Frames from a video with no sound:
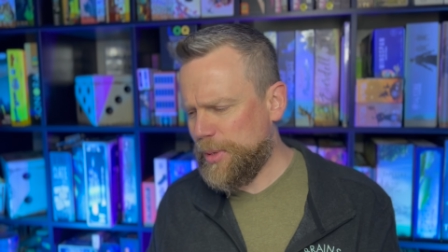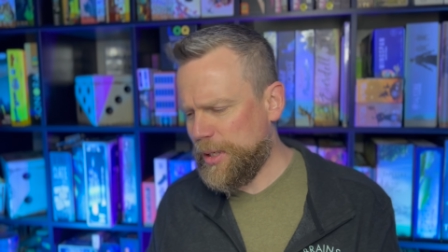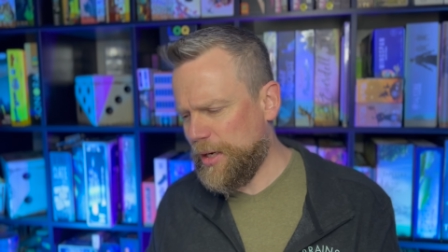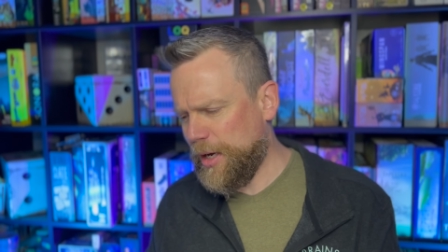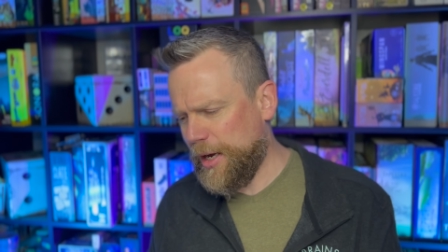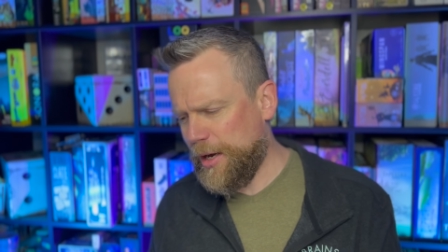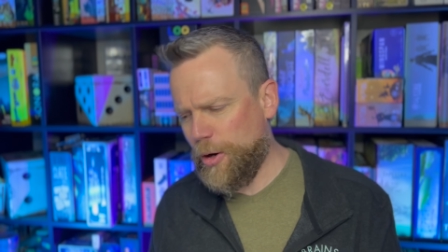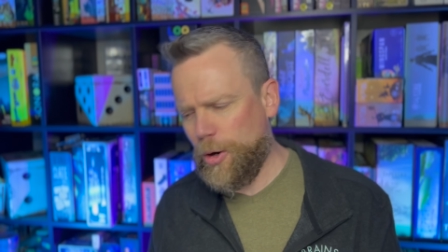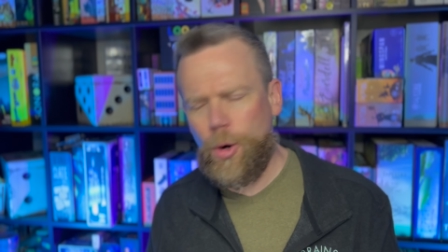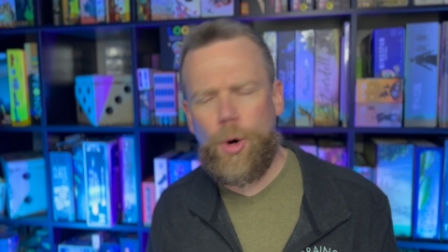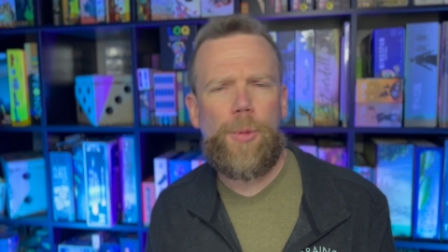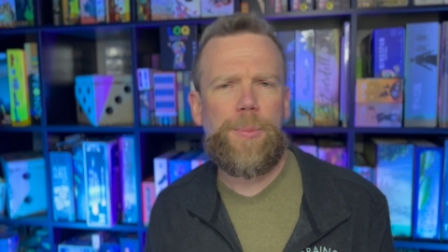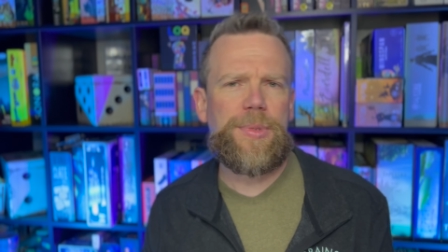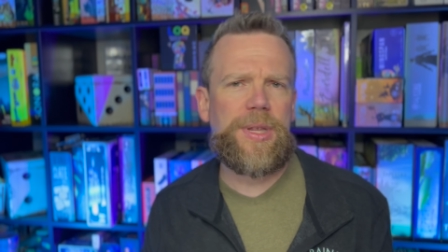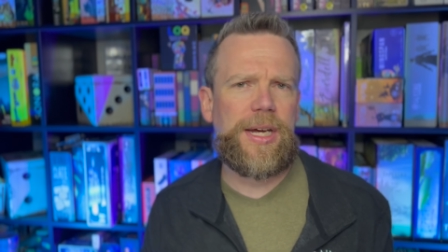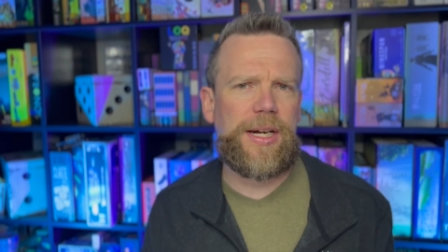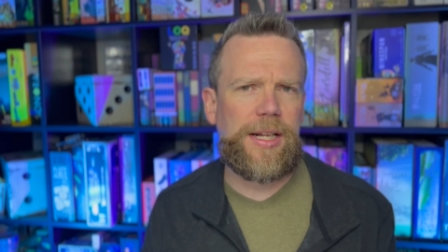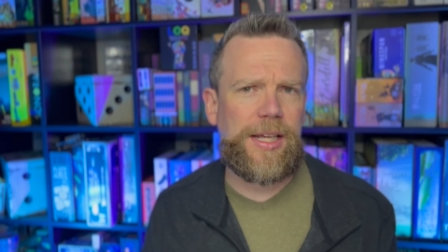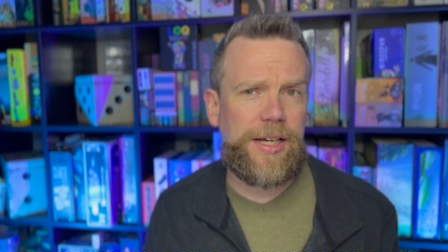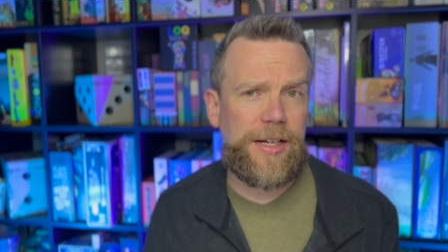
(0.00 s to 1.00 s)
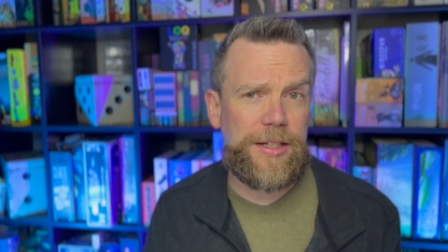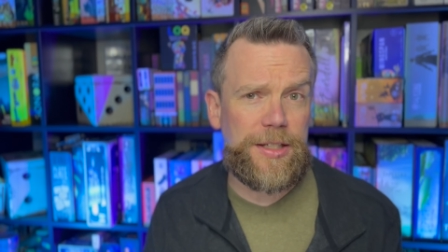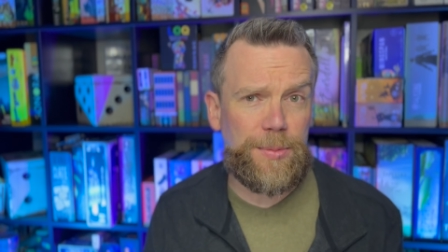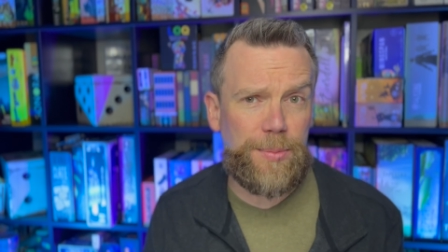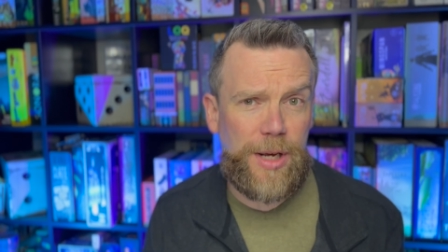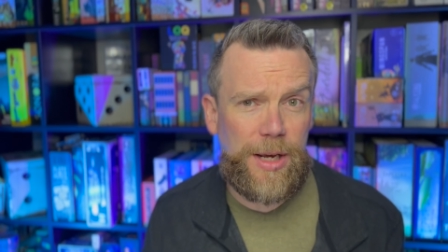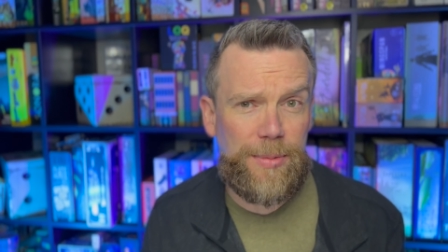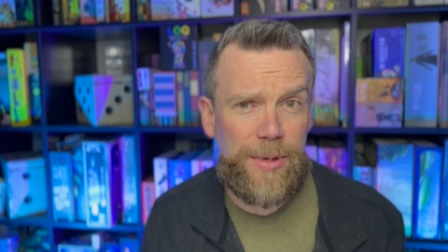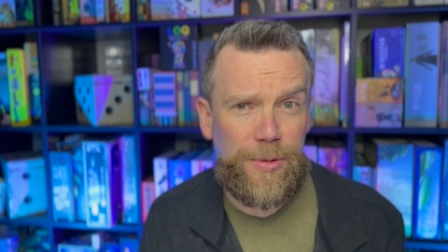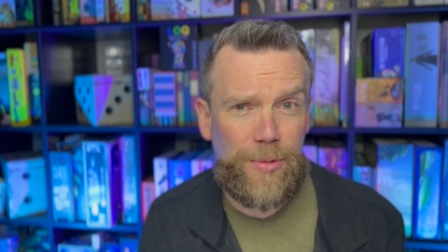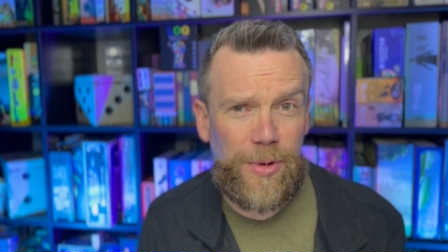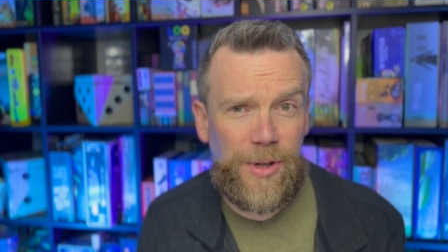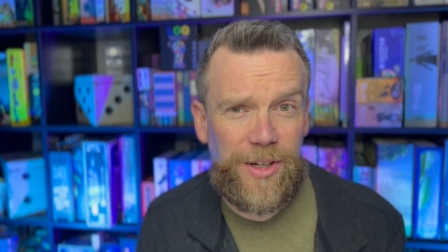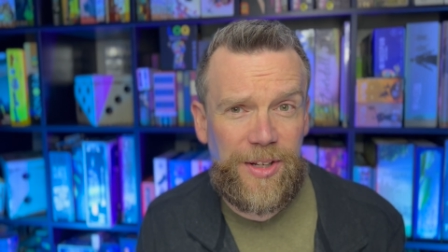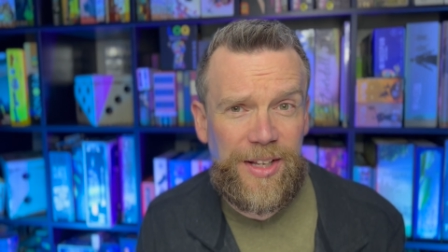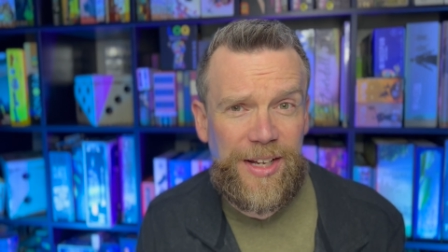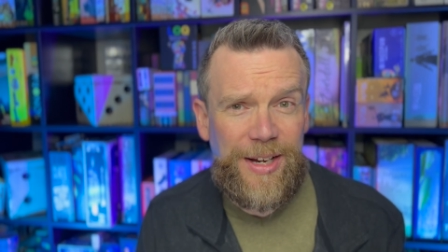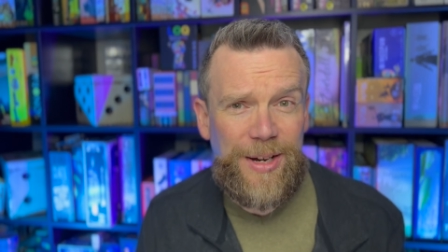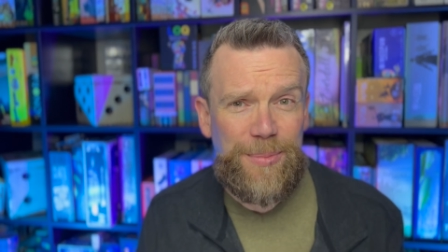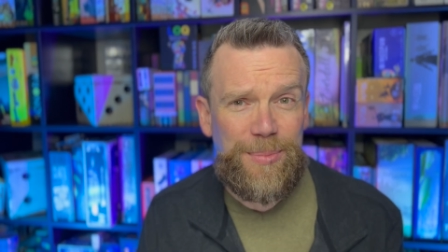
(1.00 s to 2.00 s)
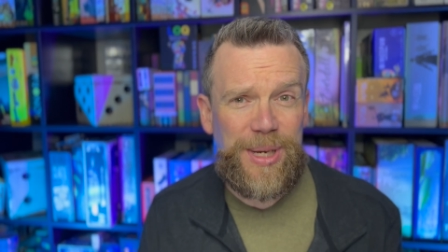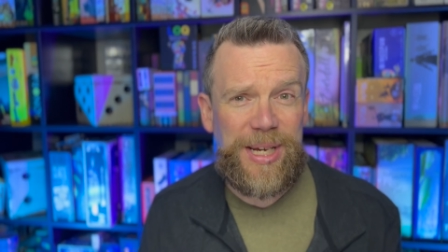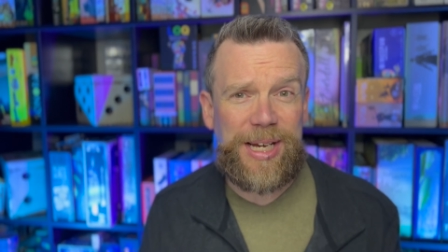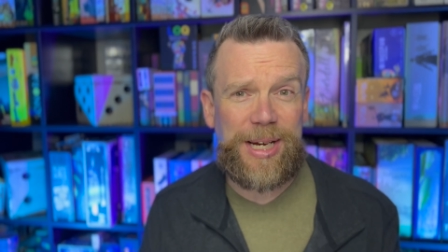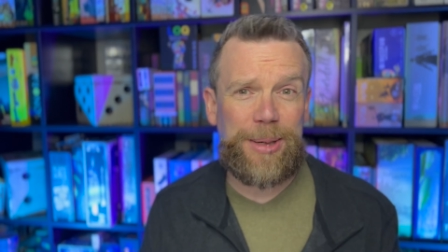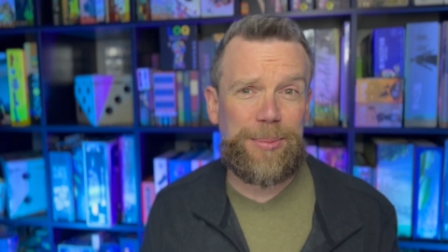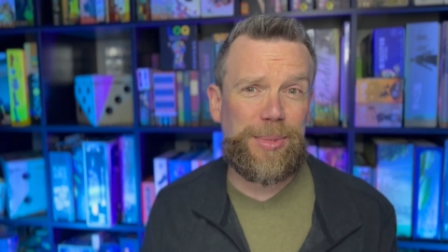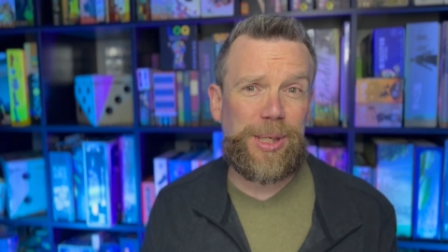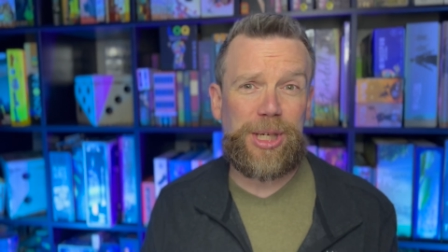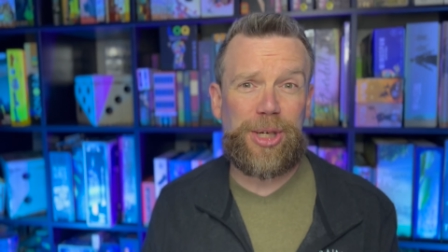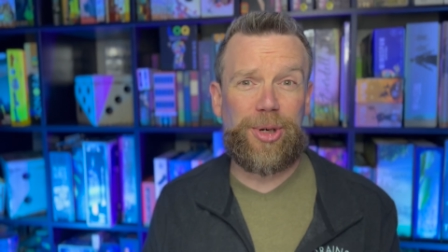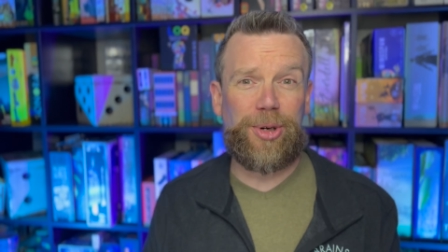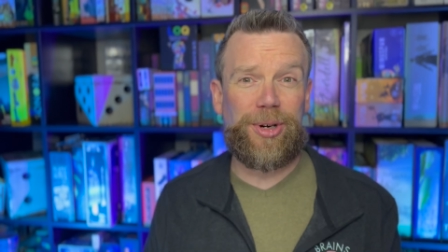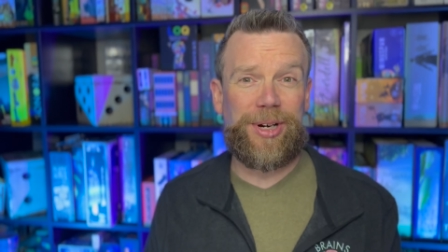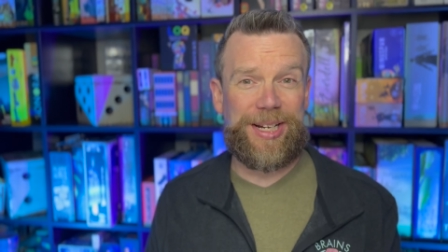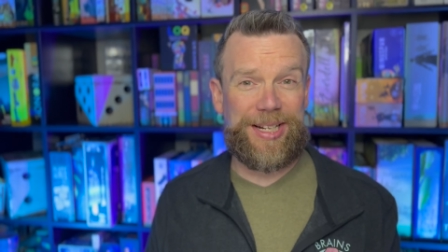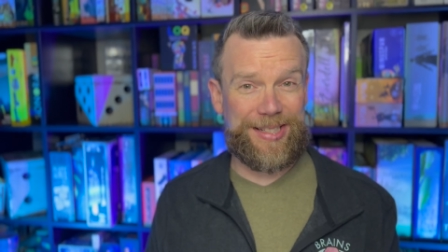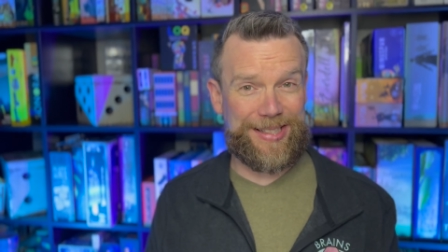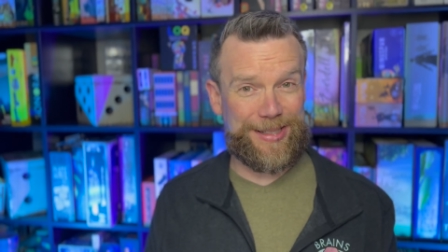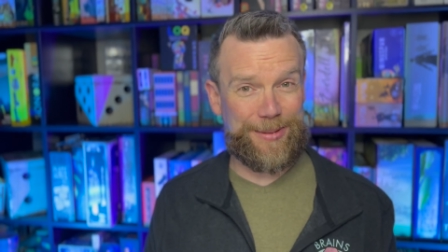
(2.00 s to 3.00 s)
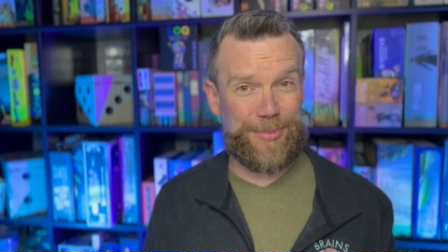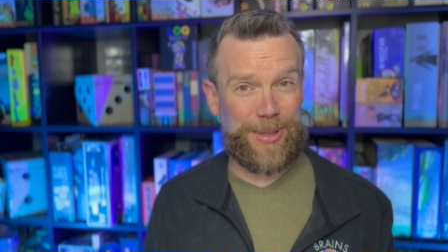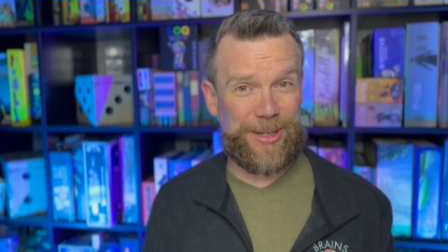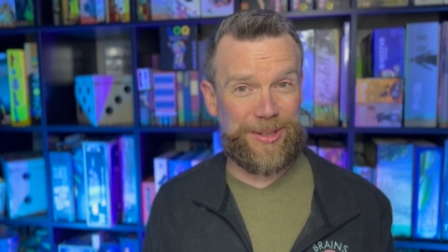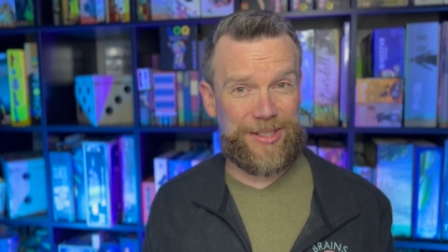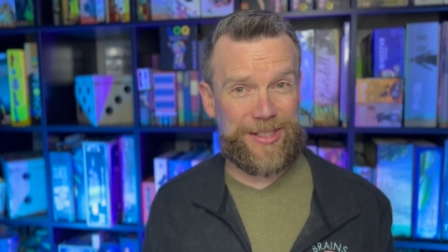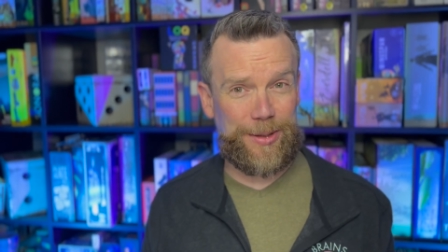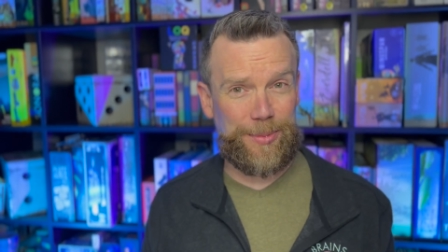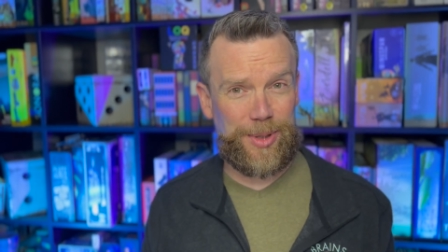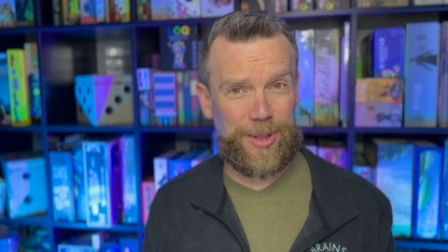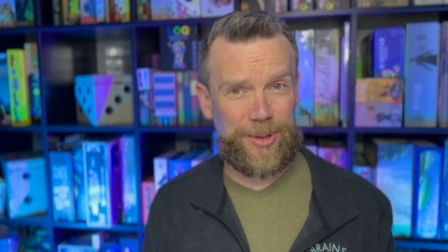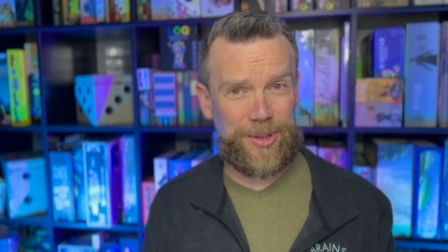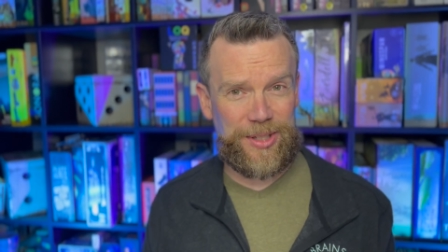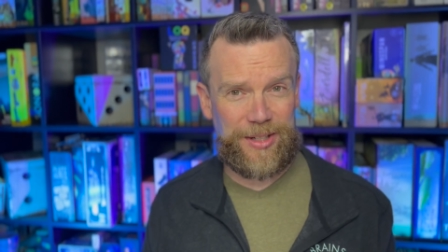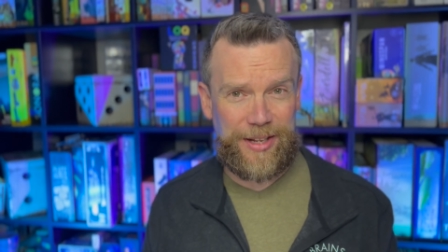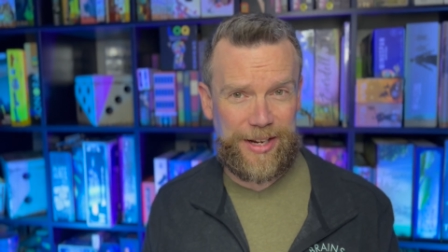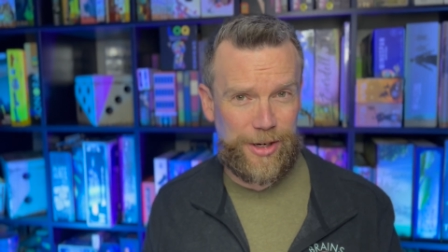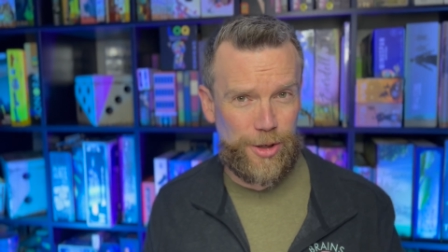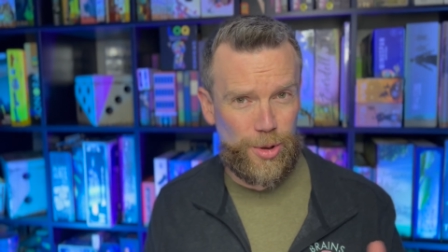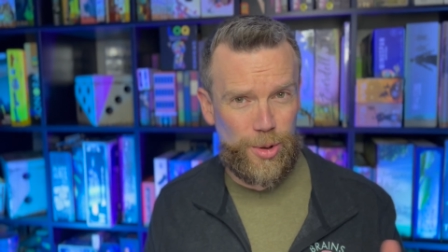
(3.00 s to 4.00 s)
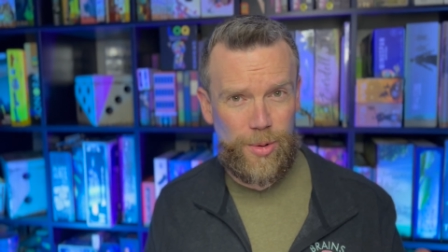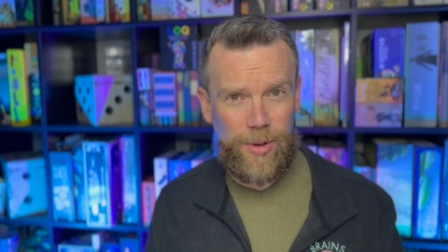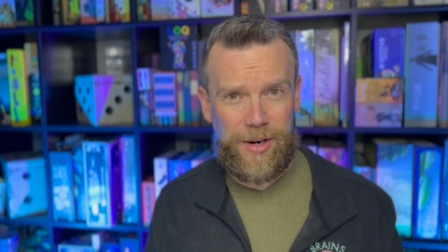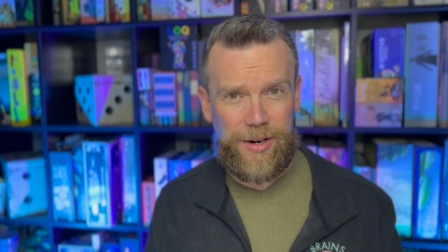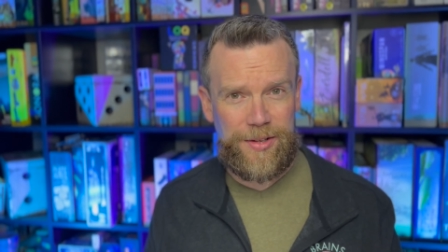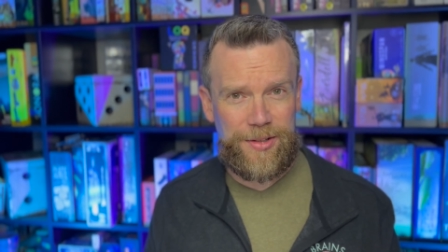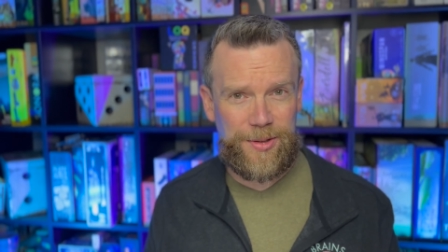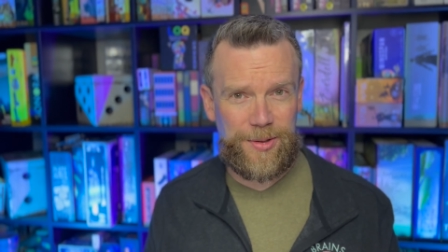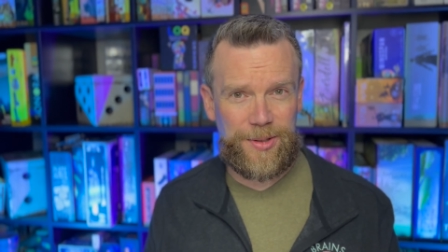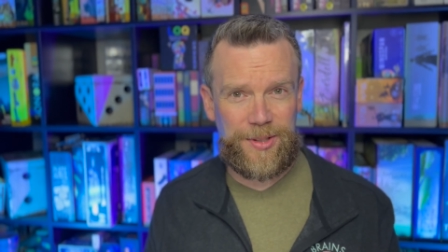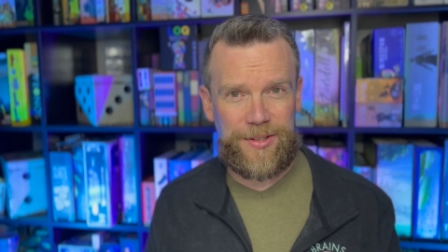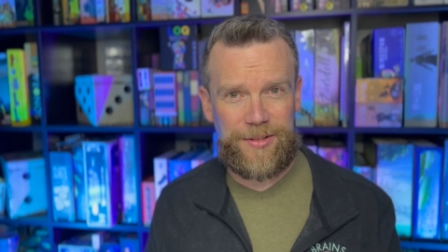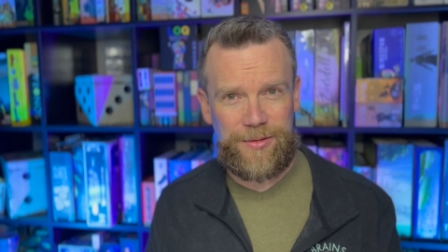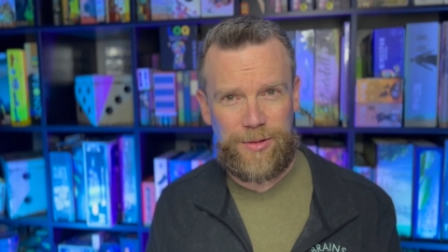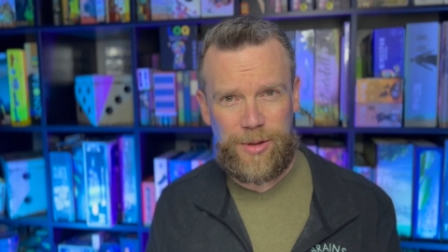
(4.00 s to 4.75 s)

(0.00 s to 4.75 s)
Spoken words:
And I hope that kids maybe will become curious about some of those, like, who are those?